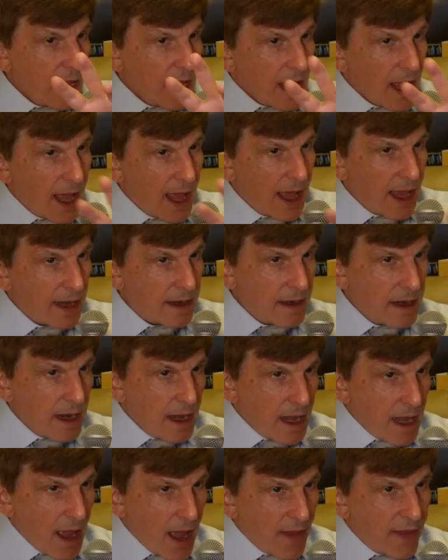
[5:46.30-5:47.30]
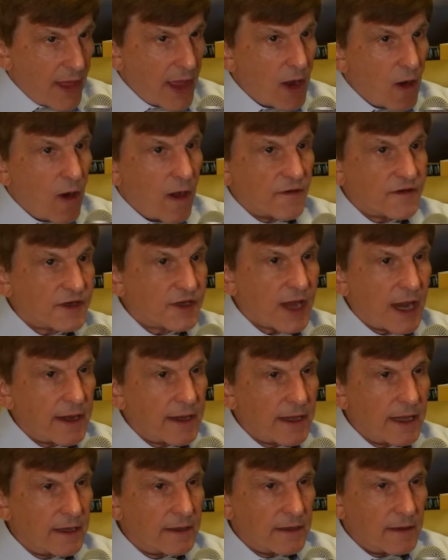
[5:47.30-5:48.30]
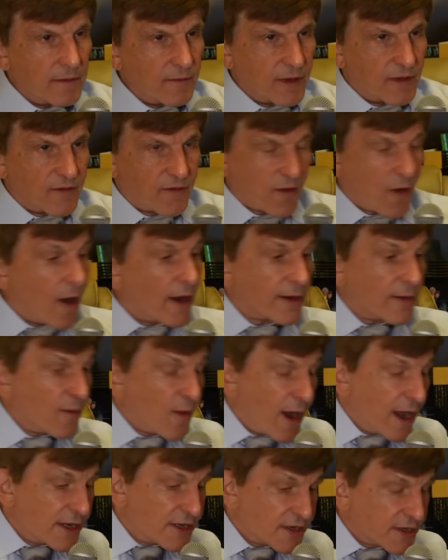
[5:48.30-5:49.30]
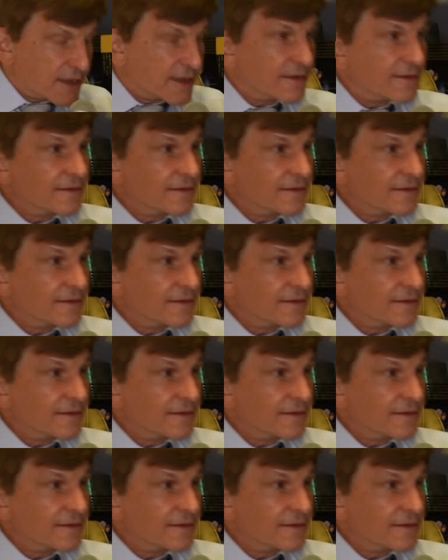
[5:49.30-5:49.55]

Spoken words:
And are they offsetting it with fraud and waste?